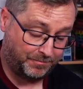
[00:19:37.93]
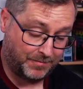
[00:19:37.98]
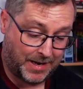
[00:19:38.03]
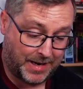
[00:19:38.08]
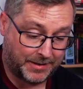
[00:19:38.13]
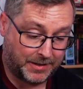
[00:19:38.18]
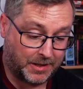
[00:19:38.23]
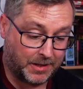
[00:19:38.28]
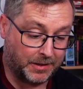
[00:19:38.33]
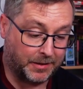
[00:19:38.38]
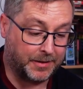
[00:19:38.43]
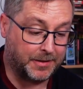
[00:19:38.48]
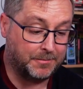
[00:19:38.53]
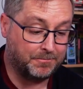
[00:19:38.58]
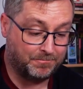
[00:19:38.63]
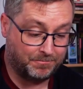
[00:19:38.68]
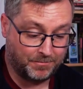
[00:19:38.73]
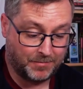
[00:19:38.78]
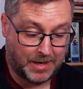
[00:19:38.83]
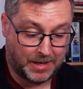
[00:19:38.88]
actively
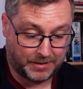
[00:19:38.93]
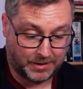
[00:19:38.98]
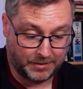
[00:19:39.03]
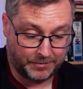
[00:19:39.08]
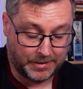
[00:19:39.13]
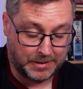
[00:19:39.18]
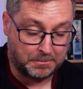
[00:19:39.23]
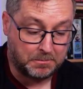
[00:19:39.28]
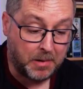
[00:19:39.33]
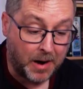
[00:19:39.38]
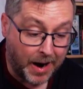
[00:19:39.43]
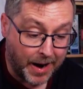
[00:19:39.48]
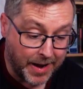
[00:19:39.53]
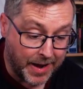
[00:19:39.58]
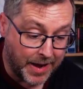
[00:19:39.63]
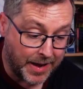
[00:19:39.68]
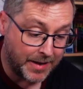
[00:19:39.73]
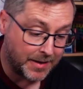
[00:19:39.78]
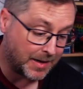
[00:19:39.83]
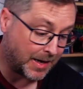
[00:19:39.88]
buy
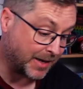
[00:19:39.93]
it.